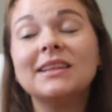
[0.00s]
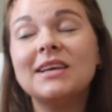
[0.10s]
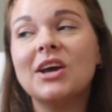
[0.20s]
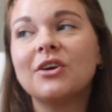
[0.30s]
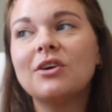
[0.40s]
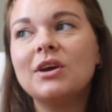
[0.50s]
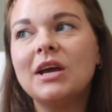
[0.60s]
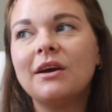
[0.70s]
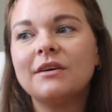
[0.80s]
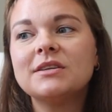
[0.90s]
in the younger
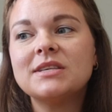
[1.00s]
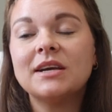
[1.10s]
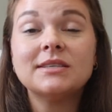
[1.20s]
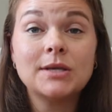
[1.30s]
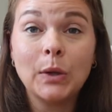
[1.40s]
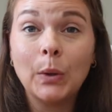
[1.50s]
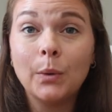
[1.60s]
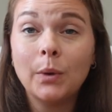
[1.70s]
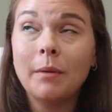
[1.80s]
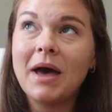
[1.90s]
years
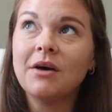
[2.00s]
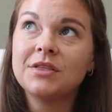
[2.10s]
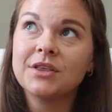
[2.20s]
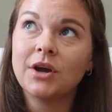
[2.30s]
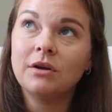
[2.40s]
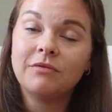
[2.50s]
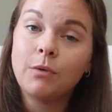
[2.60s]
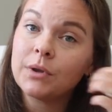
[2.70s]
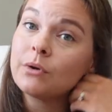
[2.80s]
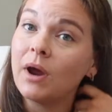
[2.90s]
to about third,
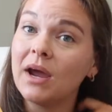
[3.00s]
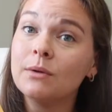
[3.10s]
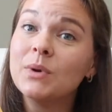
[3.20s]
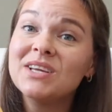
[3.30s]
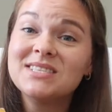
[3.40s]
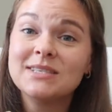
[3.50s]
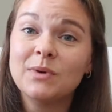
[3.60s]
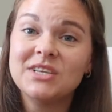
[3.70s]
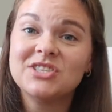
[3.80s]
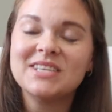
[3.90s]
fourth grade. We
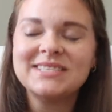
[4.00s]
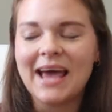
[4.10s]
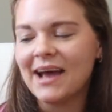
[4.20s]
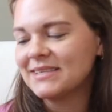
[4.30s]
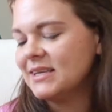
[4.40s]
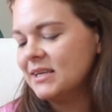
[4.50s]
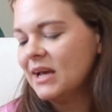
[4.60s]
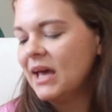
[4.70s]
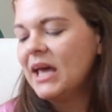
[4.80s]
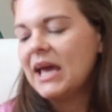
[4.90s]
switched to
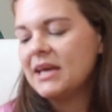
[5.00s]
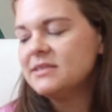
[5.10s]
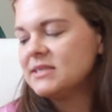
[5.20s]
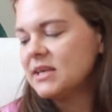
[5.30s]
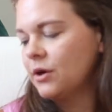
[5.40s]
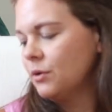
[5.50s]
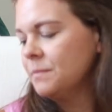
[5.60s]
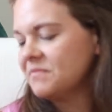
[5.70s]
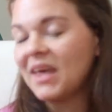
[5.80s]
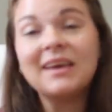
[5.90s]
Saxon, and
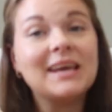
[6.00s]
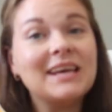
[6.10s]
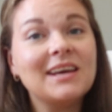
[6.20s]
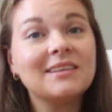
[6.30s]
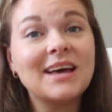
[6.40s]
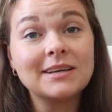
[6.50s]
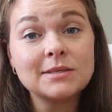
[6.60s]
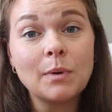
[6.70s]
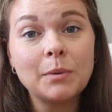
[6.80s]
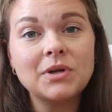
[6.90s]
so that
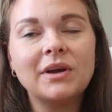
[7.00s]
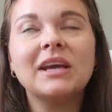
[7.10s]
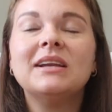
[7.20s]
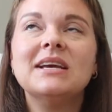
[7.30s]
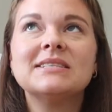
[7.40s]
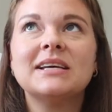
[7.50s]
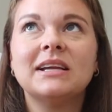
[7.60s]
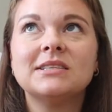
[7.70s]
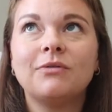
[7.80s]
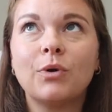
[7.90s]
is what we're doing. And he is
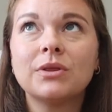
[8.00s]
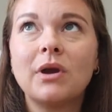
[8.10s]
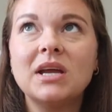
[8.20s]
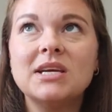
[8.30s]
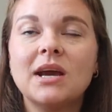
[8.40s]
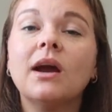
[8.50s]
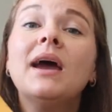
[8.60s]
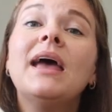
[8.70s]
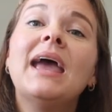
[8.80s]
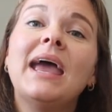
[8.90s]
in his fourth grade year,
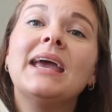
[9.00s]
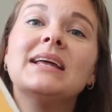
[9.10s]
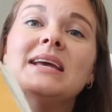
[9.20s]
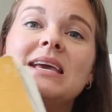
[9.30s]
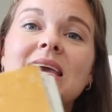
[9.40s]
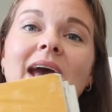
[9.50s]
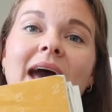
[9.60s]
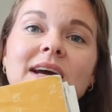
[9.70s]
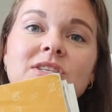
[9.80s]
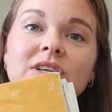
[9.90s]
and he
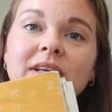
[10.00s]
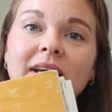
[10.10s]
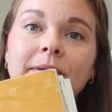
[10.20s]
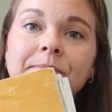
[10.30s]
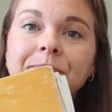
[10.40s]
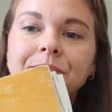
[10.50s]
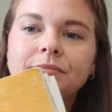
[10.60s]
actually